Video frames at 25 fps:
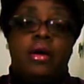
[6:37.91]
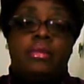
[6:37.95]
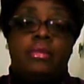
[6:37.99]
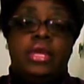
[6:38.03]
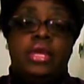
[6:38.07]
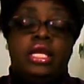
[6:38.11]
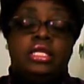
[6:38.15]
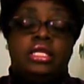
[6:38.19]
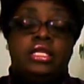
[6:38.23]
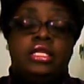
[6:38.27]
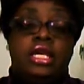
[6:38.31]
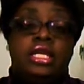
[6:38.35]

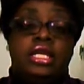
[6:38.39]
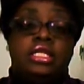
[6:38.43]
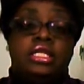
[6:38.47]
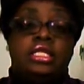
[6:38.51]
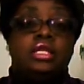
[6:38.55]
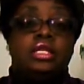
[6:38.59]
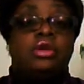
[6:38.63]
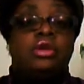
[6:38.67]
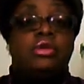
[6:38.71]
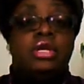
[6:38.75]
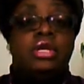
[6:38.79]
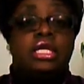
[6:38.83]
it does
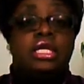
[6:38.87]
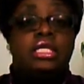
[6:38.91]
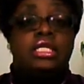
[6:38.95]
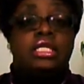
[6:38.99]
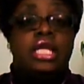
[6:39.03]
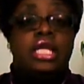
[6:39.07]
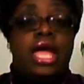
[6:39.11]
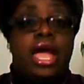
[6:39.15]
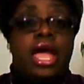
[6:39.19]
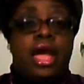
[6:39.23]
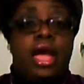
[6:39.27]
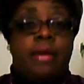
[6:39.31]
decrease
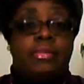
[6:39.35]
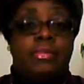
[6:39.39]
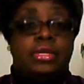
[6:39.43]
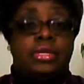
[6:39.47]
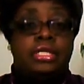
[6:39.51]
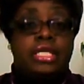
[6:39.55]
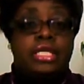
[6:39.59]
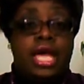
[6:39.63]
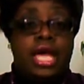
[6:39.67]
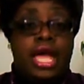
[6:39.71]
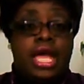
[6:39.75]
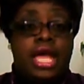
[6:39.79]
the
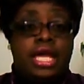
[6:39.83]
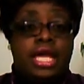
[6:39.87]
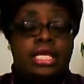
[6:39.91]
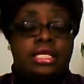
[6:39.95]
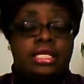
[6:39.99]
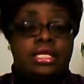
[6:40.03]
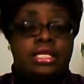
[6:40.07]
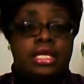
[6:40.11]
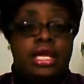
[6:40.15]
appetite,